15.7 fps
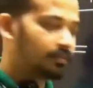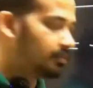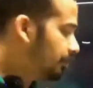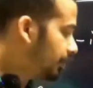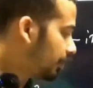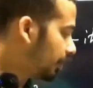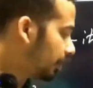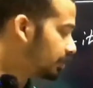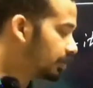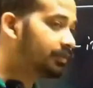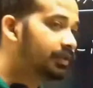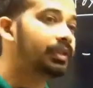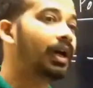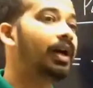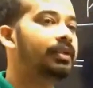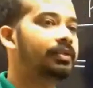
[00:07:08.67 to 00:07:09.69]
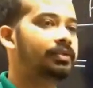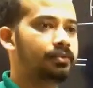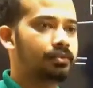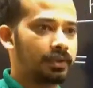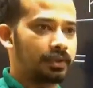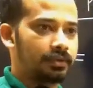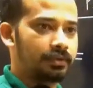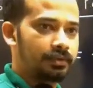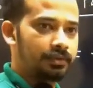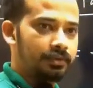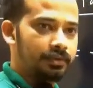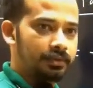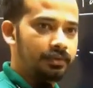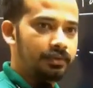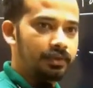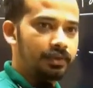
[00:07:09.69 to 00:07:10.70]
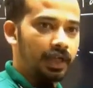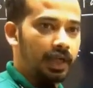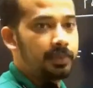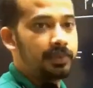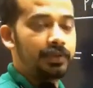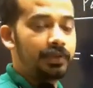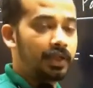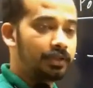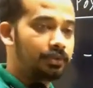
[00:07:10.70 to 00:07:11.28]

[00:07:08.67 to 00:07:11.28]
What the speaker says: because of this R square. I mean, that's